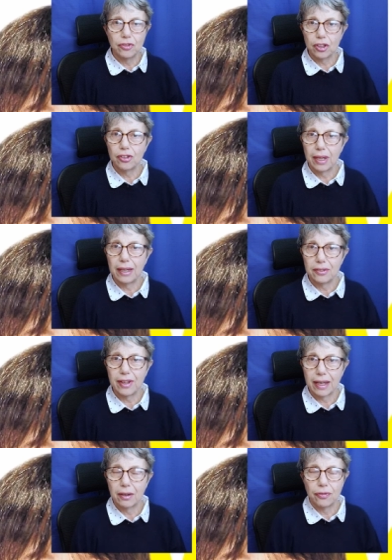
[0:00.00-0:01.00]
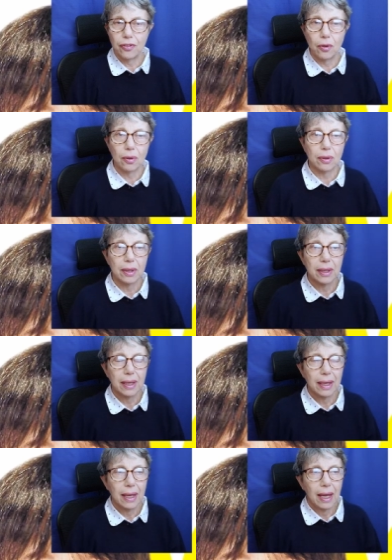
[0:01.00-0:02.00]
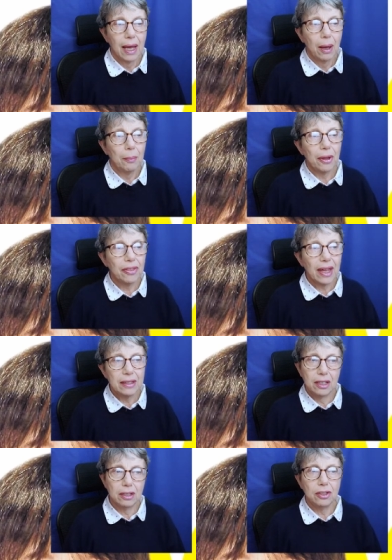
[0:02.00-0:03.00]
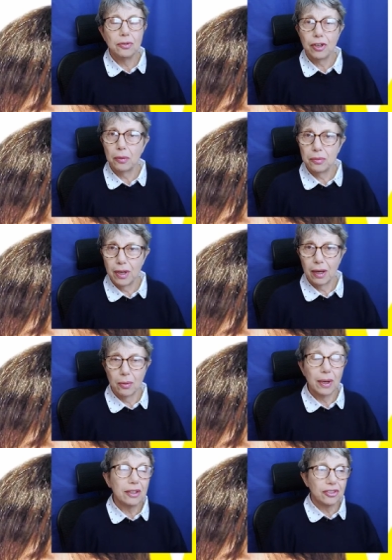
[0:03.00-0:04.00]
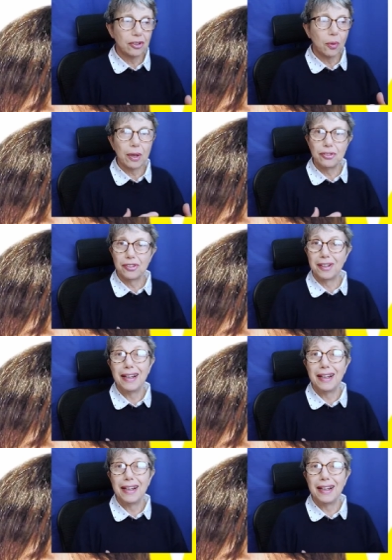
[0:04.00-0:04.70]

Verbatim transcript: have just let Decker fall. But then you, you don't know. It's a question